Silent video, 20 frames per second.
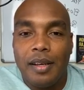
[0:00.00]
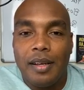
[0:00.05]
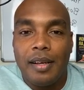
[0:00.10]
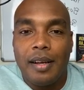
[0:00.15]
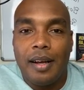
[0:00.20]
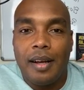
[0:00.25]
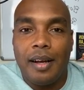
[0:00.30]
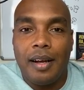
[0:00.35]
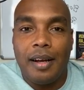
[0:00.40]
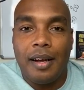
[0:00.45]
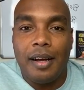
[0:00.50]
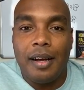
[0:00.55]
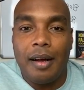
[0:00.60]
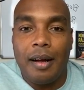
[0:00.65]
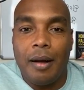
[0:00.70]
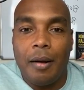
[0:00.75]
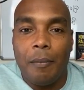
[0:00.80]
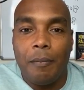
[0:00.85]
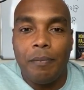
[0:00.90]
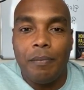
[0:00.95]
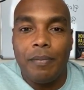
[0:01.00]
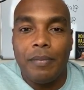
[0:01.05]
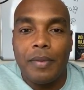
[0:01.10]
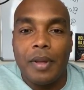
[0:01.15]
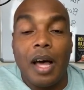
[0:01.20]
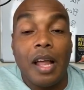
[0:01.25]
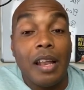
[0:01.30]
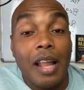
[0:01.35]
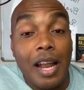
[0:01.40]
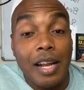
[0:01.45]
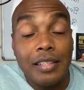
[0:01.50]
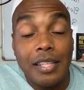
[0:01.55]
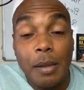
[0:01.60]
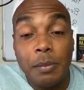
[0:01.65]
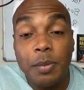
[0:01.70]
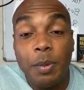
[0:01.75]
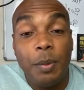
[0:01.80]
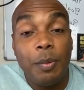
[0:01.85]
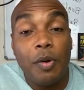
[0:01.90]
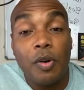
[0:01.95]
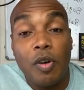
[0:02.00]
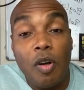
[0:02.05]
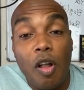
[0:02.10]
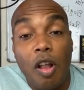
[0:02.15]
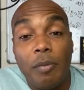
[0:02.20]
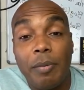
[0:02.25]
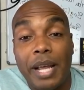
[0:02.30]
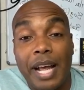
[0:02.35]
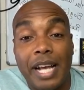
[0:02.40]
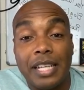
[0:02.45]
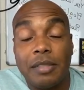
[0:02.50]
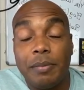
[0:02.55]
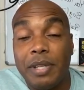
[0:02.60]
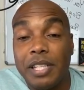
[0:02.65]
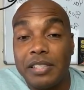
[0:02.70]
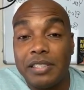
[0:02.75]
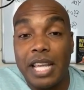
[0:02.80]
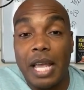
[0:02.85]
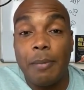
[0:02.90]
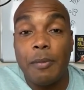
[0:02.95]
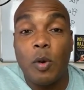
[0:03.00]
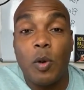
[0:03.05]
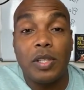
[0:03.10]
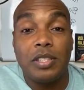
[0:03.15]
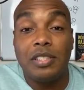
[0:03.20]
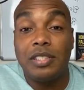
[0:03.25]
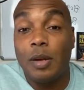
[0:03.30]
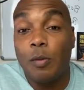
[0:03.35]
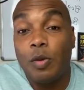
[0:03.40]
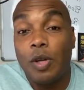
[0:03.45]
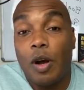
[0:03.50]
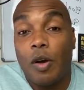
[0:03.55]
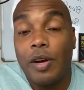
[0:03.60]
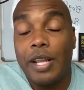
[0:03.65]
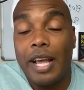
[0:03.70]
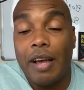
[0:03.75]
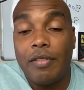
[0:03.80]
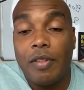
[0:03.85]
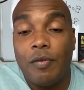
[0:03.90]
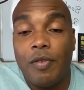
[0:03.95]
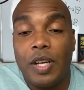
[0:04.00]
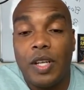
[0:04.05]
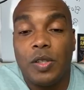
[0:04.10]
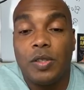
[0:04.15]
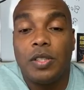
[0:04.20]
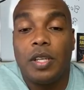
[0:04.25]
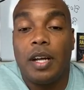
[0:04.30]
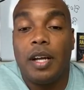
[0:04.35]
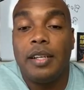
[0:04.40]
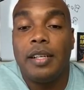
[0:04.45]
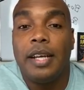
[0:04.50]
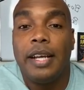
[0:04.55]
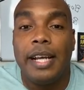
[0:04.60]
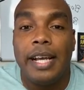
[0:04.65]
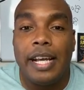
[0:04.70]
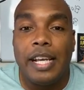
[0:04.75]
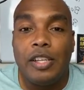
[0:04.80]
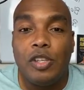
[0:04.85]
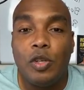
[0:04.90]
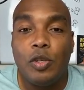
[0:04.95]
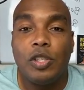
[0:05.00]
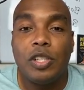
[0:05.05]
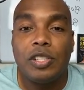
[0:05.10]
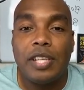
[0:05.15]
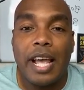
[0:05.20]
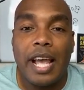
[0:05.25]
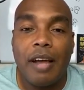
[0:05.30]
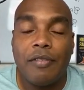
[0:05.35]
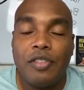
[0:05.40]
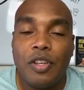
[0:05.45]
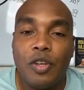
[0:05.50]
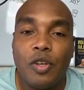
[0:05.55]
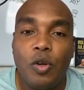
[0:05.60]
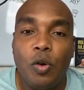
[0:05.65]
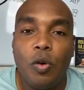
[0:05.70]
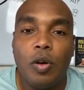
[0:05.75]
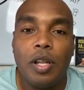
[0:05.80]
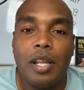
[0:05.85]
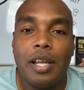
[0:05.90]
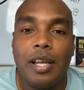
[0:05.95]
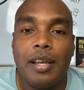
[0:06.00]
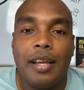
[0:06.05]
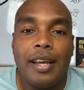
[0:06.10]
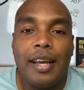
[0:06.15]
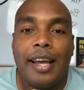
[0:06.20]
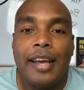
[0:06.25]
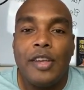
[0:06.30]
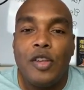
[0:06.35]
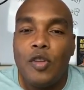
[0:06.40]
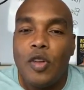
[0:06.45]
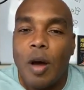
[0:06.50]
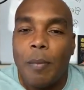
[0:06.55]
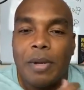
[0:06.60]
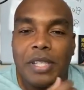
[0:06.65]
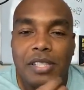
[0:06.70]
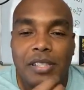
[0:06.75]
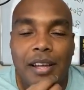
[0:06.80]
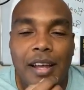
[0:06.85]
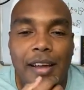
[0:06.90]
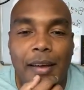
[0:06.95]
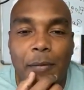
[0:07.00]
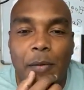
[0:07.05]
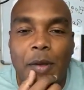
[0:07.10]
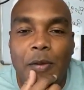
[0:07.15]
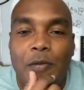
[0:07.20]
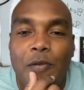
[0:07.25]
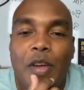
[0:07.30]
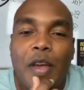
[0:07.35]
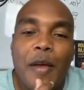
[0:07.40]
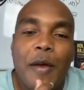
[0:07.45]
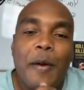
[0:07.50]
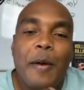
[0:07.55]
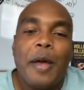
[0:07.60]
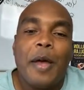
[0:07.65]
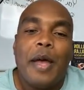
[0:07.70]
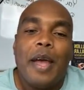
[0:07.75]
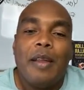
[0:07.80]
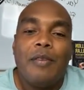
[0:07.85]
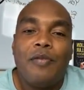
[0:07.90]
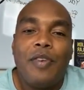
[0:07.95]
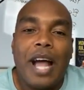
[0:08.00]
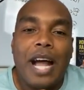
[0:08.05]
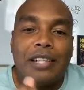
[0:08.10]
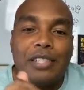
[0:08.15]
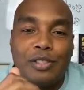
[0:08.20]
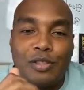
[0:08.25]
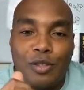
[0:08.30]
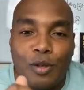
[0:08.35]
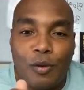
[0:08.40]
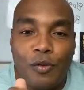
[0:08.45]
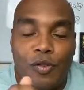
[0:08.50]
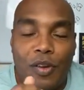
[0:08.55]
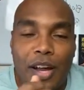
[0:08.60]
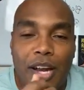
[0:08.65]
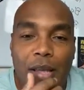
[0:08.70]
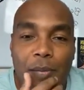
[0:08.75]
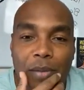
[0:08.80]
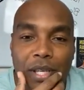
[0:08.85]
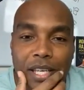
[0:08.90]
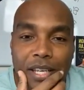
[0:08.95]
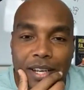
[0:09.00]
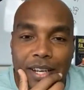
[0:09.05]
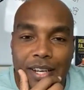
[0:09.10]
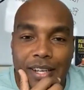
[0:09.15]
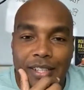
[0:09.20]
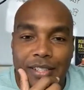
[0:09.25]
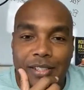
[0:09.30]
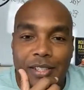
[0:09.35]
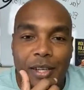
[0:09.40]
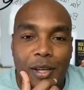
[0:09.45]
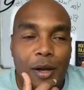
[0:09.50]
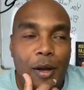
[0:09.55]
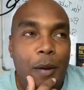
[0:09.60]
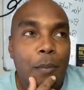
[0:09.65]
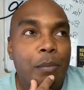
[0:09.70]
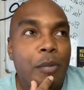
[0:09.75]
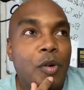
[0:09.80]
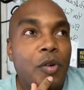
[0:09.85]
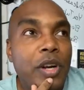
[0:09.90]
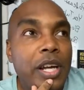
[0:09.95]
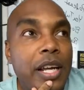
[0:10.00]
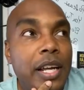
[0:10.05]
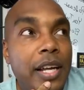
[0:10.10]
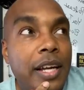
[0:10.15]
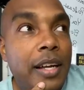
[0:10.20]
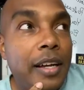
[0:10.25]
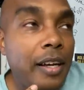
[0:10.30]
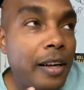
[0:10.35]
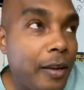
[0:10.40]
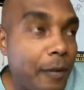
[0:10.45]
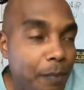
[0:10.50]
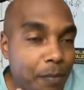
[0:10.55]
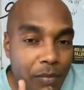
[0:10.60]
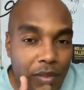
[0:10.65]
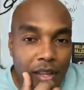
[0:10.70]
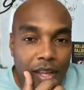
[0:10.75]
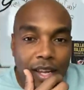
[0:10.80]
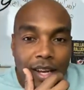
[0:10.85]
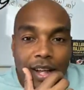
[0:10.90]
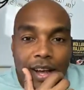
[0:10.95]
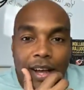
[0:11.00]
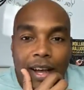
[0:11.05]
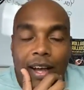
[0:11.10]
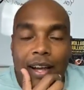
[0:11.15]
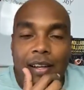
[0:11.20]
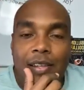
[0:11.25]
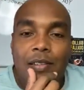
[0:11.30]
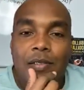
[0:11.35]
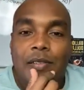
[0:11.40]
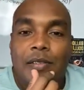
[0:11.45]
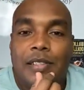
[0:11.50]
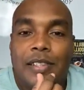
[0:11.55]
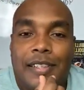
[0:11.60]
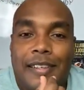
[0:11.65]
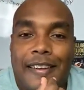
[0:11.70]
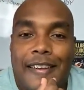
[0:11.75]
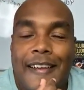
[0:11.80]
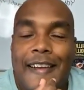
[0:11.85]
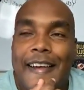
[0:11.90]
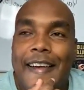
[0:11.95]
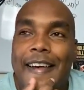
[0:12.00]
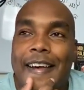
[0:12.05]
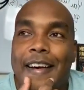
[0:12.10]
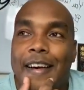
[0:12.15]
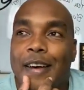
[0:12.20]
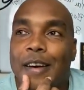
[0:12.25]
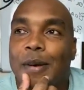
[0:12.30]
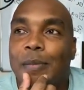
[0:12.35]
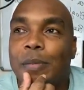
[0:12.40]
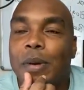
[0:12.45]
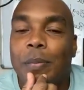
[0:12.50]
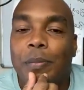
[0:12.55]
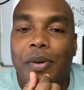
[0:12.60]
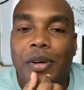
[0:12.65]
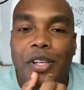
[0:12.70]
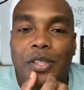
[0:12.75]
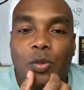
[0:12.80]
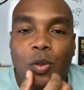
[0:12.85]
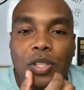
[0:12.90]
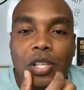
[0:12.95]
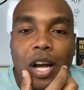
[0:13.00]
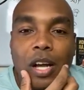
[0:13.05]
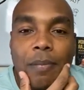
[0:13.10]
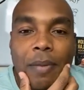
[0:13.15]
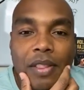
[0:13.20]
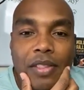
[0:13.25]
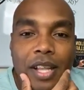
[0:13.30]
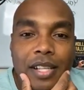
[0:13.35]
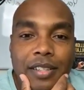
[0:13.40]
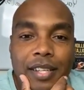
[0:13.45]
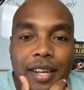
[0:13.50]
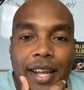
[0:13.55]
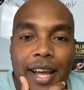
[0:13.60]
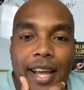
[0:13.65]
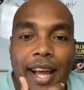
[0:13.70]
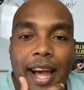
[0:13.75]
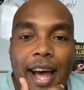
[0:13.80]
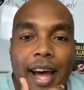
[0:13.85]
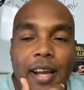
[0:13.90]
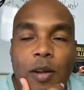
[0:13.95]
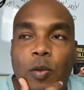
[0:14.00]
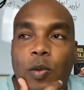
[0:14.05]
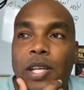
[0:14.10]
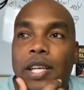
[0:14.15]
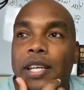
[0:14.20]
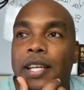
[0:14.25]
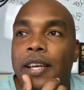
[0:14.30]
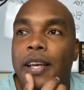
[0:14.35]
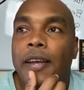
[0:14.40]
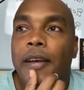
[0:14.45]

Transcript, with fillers: Um, a lot of times people call me asking me the same questions that we already have the videos on. You just have to Google it. You know how much time. In, in fact, it's so funny because Maria and I um, and Pierce we're talking about that today. How do we,